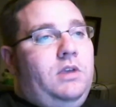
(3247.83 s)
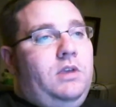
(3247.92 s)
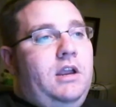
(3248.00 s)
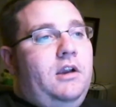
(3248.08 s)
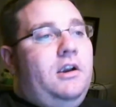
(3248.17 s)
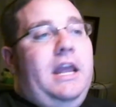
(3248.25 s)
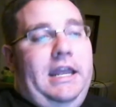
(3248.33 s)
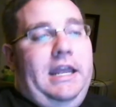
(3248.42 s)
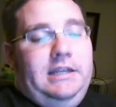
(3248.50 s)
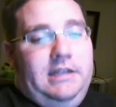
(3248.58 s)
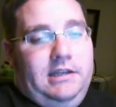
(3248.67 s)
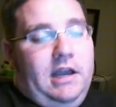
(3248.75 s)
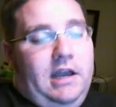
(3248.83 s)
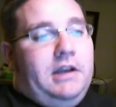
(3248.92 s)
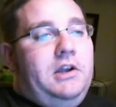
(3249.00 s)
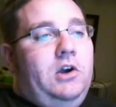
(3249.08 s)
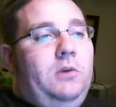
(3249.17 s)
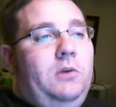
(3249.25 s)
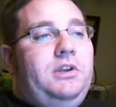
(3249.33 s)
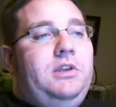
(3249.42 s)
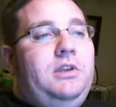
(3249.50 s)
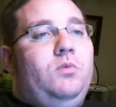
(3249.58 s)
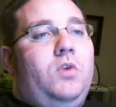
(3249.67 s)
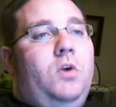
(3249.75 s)
gear. He did not
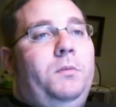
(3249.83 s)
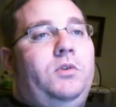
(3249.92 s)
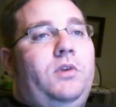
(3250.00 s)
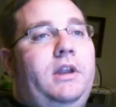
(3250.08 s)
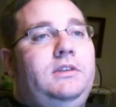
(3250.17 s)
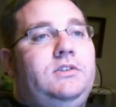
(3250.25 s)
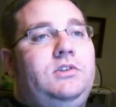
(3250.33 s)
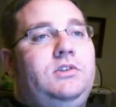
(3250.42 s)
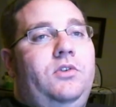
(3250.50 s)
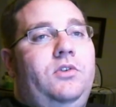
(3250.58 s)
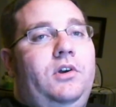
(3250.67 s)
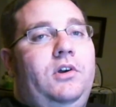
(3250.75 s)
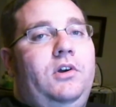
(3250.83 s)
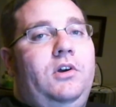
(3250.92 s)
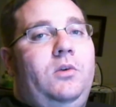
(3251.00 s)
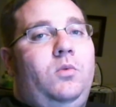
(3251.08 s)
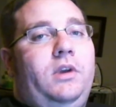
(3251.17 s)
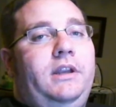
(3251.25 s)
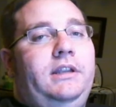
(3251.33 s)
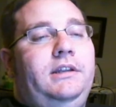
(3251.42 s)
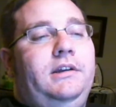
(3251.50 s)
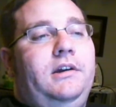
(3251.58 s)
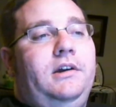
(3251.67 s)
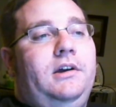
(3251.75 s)
accompany Roman Reigns to the
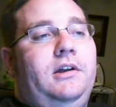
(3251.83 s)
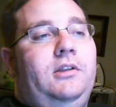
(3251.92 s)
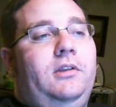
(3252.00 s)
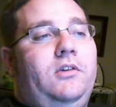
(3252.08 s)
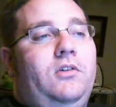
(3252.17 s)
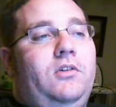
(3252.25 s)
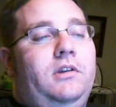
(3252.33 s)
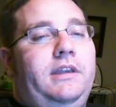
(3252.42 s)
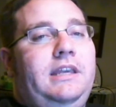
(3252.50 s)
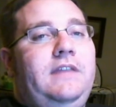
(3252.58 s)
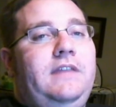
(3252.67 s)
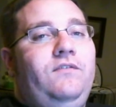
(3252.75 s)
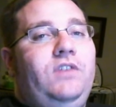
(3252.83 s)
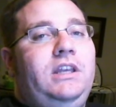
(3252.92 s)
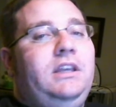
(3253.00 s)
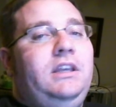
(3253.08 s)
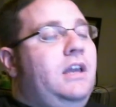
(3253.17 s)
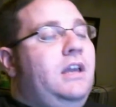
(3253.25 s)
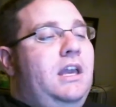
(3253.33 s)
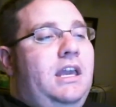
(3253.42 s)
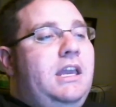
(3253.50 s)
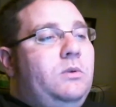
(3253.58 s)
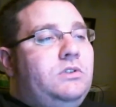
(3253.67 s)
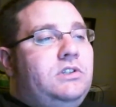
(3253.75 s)
ring later on in the evening.
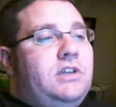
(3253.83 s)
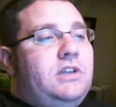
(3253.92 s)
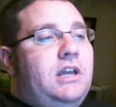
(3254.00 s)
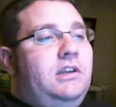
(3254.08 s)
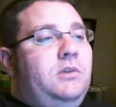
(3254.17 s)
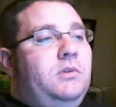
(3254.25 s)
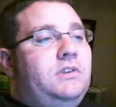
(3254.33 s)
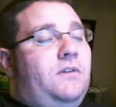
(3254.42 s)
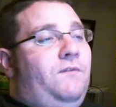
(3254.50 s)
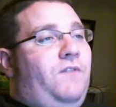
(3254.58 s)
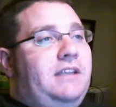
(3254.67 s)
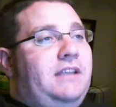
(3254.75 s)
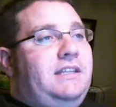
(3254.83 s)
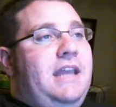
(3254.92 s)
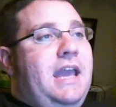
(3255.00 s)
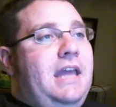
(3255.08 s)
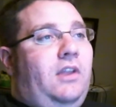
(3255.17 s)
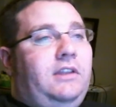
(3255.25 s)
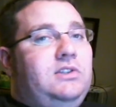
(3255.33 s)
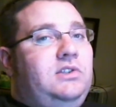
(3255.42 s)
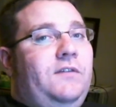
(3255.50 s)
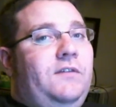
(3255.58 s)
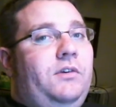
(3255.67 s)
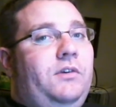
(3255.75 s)
He was just kind of doing his own. In fact, he had like this
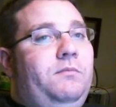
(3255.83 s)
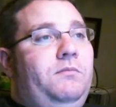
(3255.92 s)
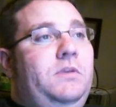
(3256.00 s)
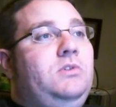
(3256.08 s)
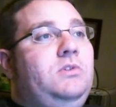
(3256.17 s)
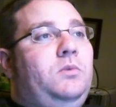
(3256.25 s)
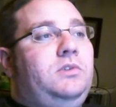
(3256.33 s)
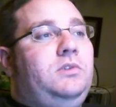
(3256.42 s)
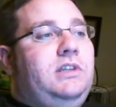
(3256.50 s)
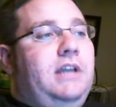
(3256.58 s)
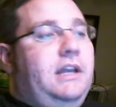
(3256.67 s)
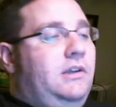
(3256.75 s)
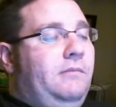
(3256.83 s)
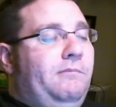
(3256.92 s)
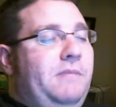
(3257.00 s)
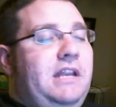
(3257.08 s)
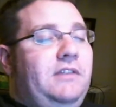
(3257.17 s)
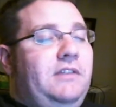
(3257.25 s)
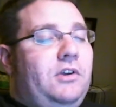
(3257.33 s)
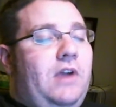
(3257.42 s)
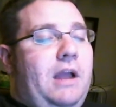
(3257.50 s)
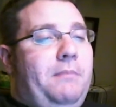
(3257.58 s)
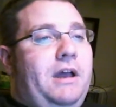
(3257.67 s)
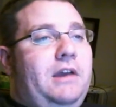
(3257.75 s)
different music once he got done beating the
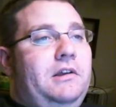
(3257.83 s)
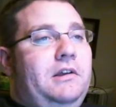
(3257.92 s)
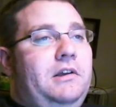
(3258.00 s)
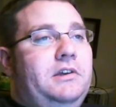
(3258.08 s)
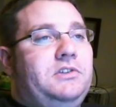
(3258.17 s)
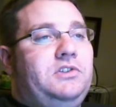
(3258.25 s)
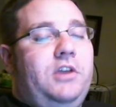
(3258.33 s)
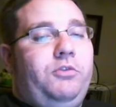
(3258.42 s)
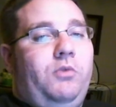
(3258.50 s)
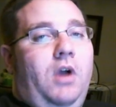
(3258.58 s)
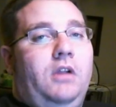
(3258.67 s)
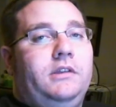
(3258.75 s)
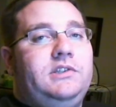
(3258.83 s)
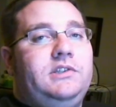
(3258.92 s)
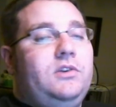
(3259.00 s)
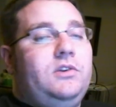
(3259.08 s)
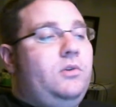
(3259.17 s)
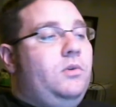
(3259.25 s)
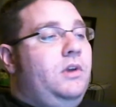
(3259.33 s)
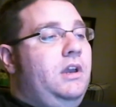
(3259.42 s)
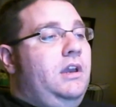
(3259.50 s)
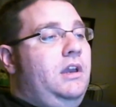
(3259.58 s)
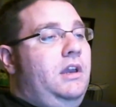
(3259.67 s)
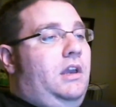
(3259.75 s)
crap out of Seth Rollins. So,
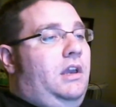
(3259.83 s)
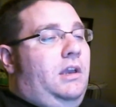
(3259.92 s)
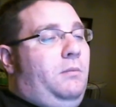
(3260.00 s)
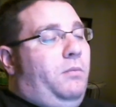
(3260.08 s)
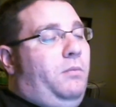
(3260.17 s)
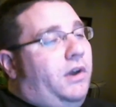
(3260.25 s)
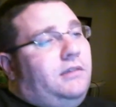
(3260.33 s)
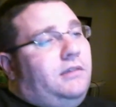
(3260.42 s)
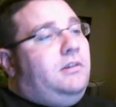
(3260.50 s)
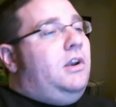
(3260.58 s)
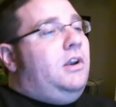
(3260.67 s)
but